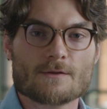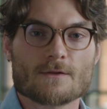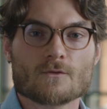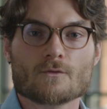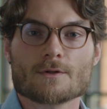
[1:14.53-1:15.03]

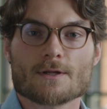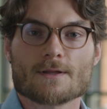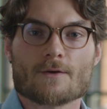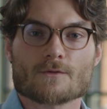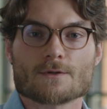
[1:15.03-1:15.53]
This tool
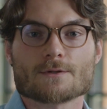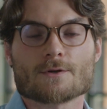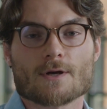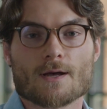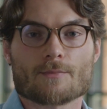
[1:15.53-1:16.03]
allows you to
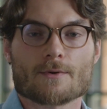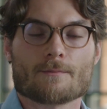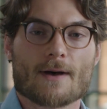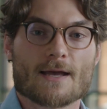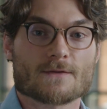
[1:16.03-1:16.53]
look up
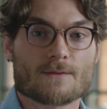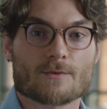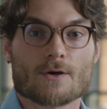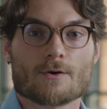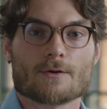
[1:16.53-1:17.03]
by
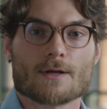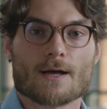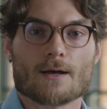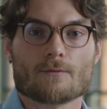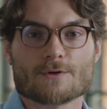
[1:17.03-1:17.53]
zip code
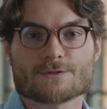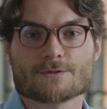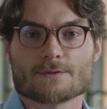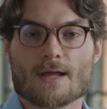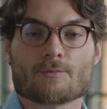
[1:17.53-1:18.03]

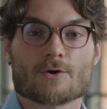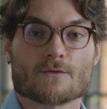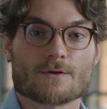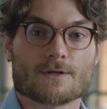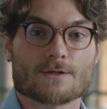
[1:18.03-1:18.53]
which
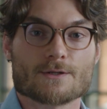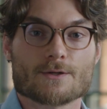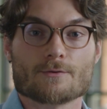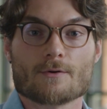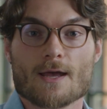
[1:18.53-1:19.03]
libraries are near
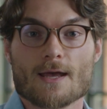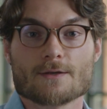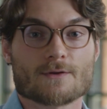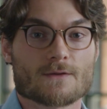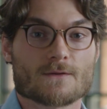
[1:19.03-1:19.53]
you,
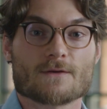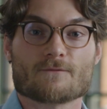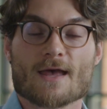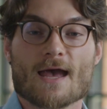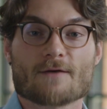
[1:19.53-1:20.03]
and you can see
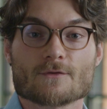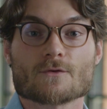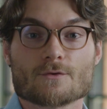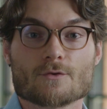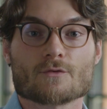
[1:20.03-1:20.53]
if they have a
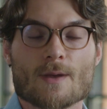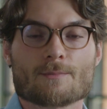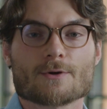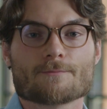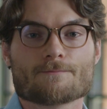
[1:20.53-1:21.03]
certain
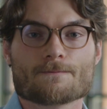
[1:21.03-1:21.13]
newspaper.